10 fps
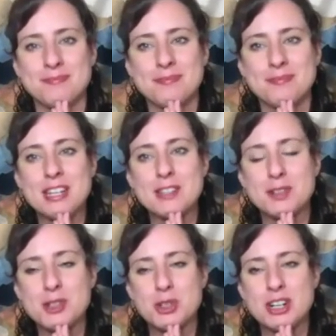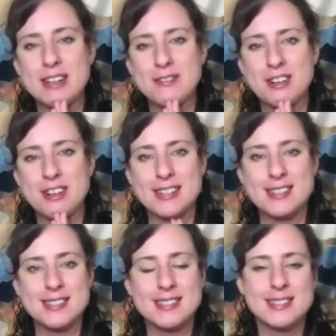Thanks for joining,
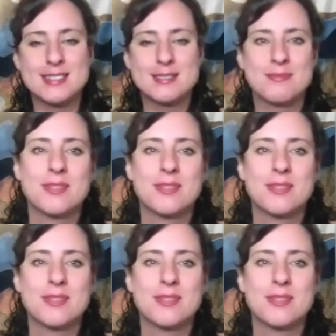friends.